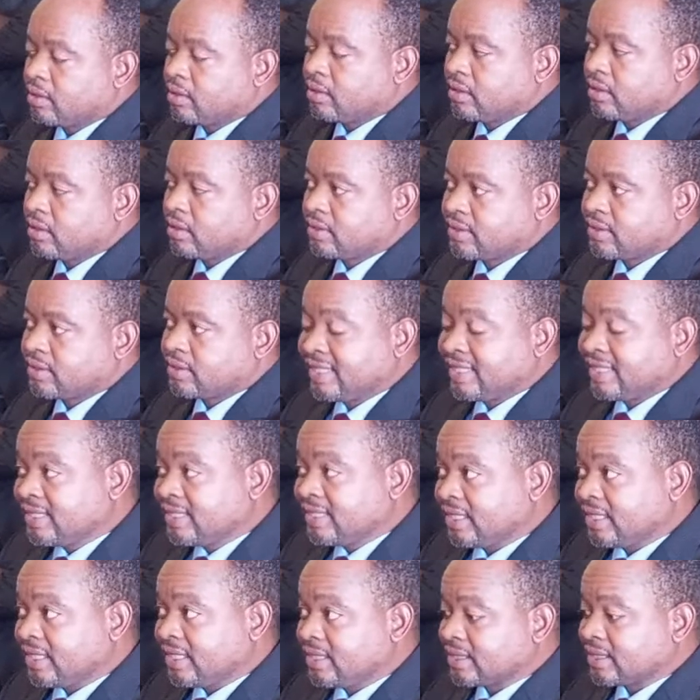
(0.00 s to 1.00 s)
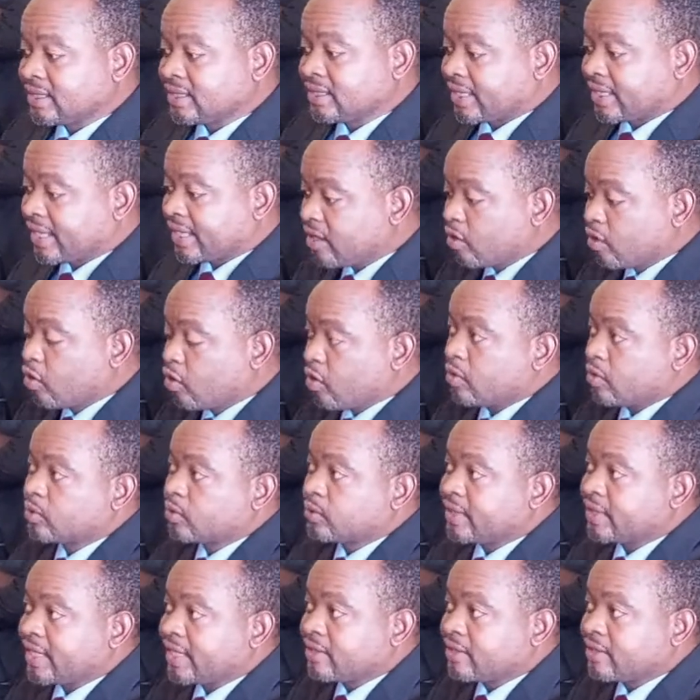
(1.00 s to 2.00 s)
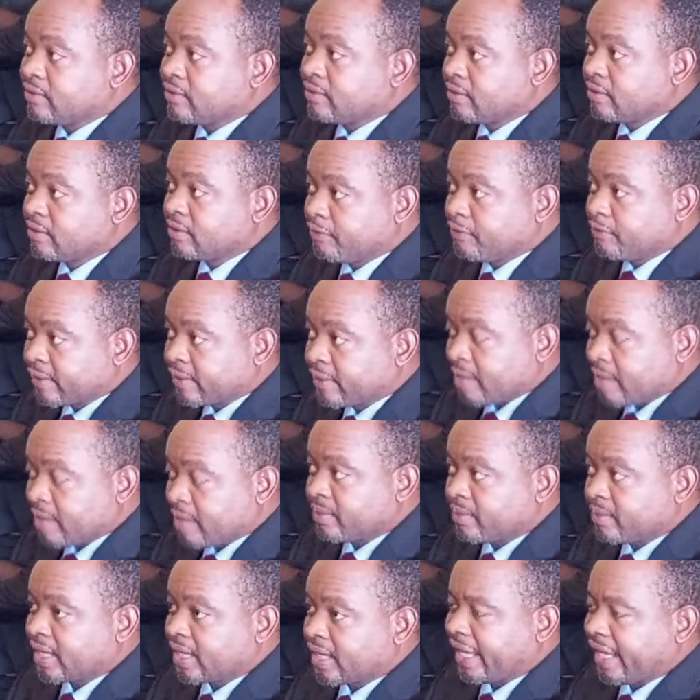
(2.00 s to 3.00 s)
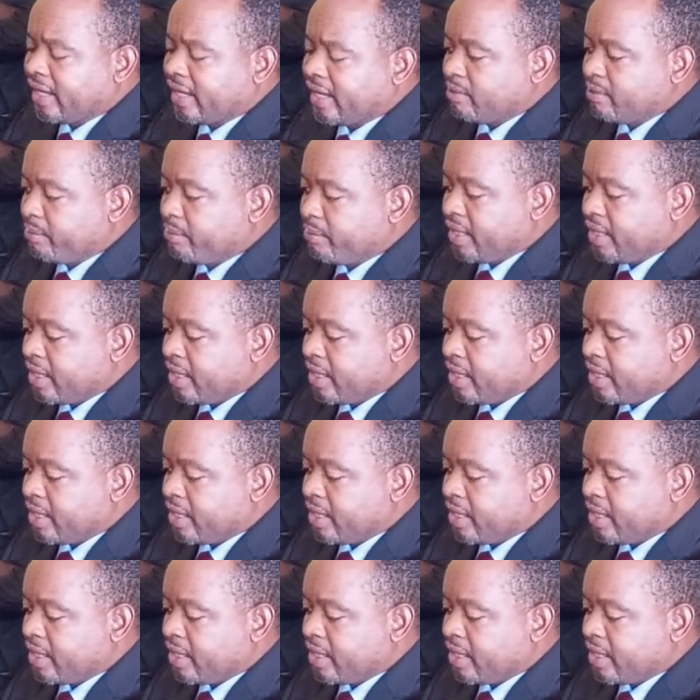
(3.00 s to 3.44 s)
citizens can go to that forum and be